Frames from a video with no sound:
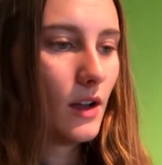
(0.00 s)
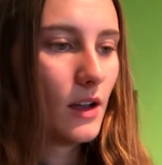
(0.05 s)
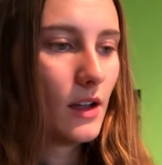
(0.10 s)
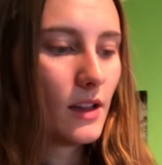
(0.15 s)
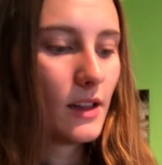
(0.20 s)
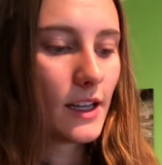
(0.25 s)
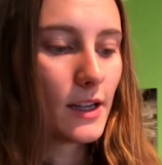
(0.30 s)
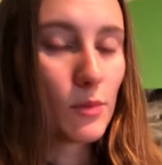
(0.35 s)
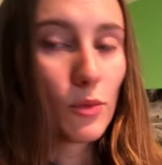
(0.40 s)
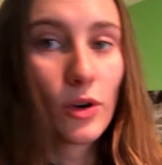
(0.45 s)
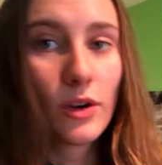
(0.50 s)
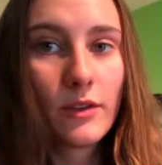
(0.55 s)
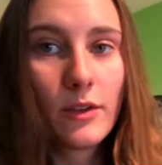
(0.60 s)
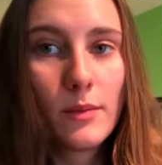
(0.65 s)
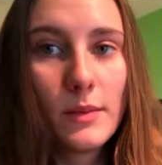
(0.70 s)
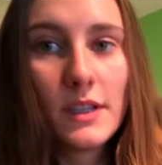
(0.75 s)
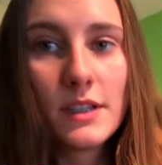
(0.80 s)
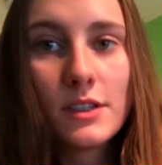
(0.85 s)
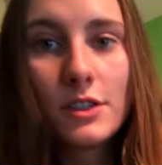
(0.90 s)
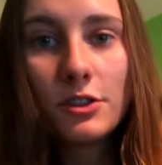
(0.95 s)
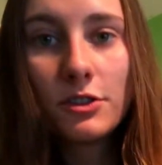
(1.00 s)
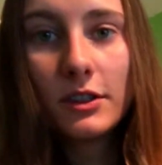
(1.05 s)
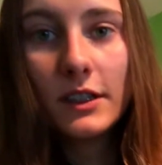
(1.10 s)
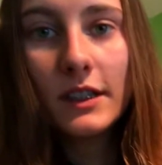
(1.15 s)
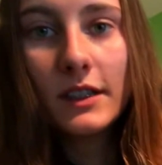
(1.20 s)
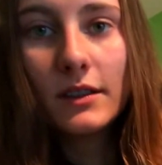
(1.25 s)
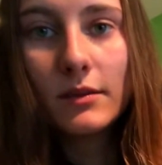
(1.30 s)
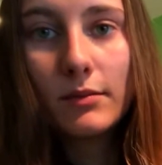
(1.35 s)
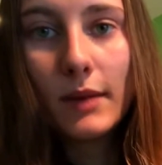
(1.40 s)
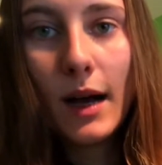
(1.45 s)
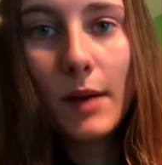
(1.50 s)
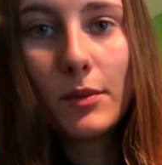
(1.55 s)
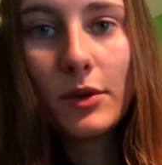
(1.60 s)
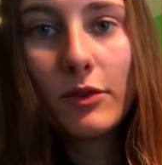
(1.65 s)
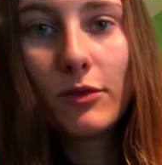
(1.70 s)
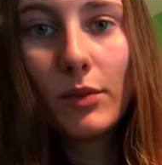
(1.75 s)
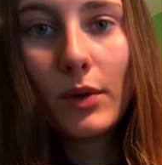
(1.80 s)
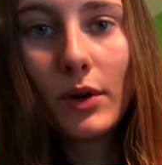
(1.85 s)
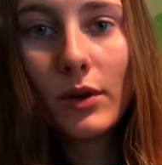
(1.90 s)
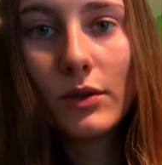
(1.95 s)
like more of a mystery, Map
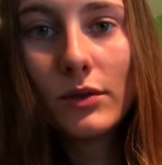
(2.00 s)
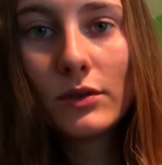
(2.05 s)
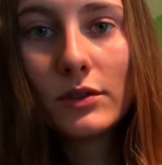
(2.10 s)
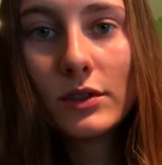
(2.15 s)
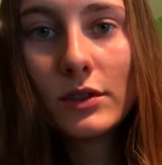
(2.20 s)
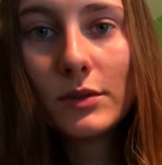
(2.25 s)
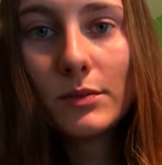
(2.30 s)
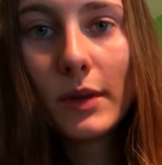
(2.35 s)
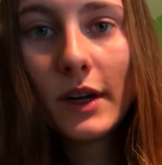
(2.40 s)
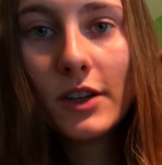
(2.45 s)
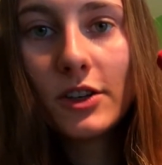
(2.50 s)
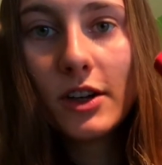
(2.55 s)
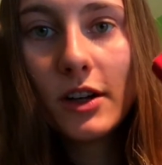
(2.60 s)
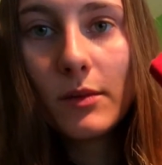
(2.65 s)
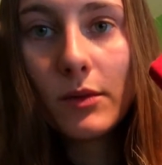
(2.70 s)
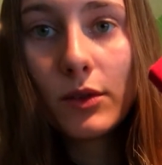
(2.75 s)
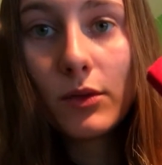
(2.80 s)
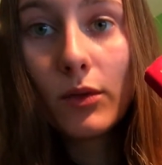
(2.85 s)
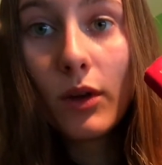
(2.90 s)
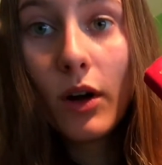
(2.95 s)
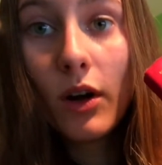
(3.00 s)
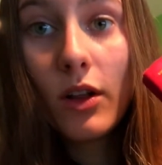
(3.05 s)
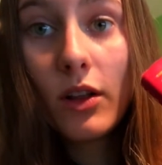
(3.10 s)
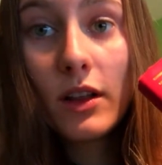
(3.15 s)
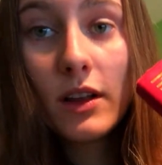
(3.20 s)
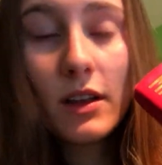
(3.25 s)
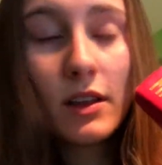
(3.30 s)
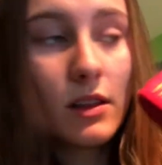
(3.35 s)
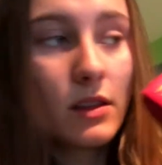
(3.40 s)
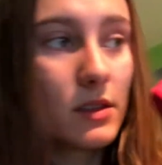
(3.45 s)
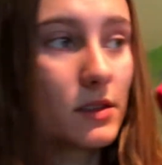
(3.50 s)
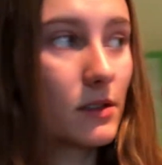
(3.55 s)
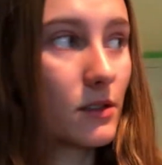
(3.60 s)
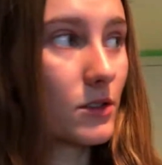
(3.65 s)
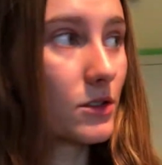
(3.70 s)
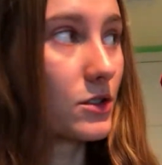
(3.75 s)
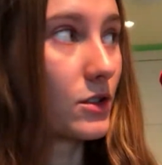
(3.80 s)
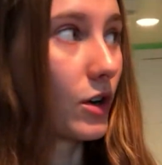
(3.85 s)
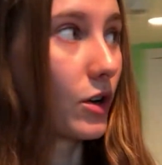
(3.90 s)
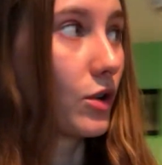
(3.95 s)
of Bones by James Rollins.
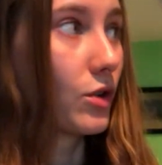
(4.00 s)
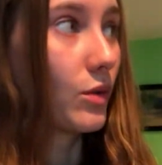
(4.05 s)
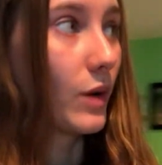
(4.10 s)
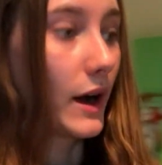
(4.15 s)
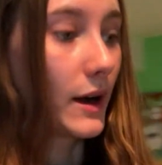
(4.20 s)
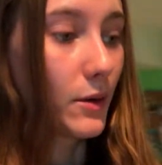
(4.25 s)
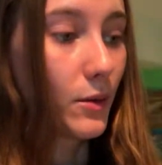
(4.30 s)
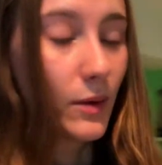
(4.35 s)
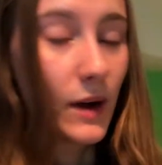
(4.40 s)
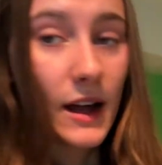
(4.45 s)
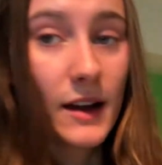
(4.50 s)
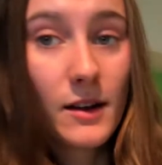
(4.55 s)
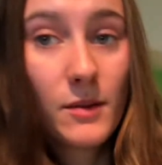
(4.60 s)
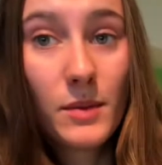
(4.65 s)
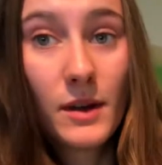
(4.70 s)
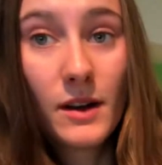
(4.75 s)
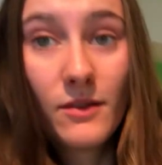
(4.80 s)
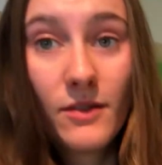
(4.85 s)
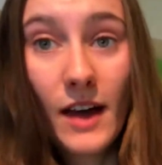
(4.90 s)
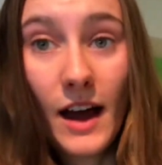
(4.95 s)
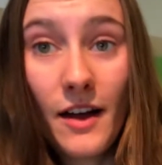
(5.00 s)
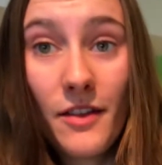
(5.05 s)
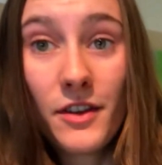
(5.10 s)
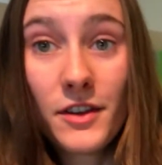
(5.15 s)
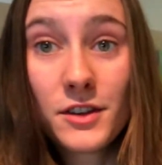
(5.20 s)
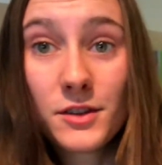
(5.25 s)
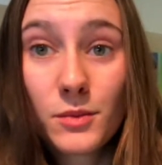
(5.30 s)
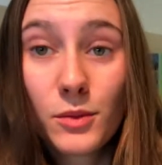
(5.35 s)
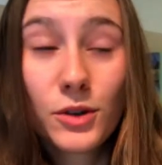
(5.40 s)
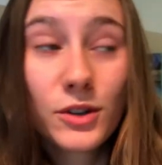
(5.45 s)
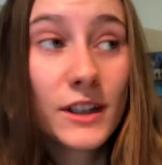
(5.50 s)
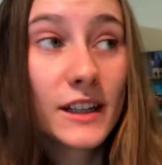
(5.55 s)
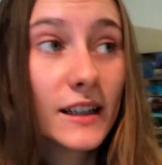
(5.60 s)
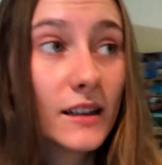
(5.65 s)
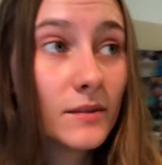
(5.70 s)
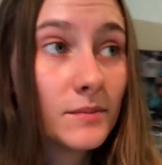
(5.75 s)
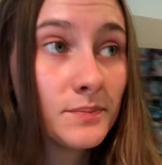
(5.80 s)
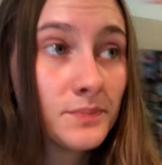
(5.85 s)
So I read a bit of that this morning.